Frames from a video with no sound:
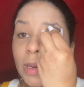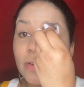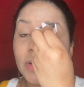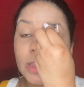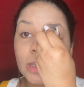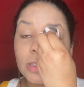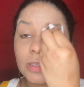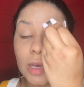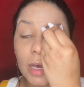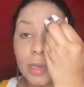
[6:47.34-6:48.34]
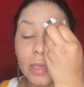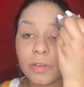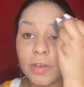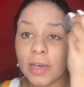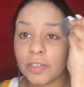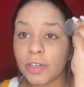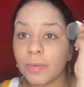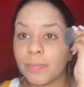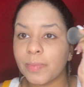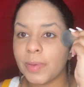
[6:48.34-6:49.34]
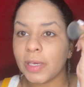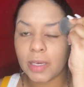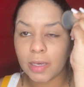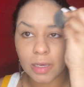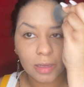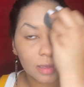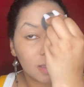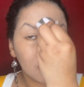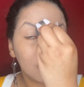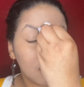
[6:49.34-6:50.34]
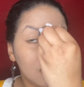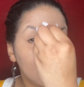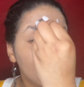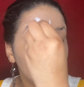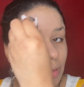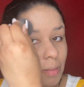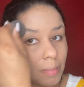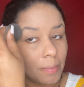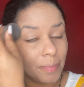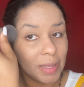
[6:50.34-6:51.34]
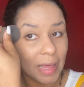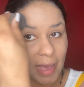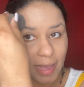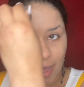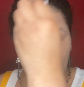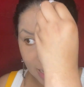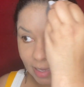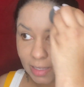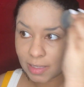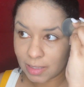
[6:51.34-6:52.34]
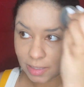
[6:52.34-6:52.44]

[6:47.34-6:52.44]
everything is done and you got your big black eyes and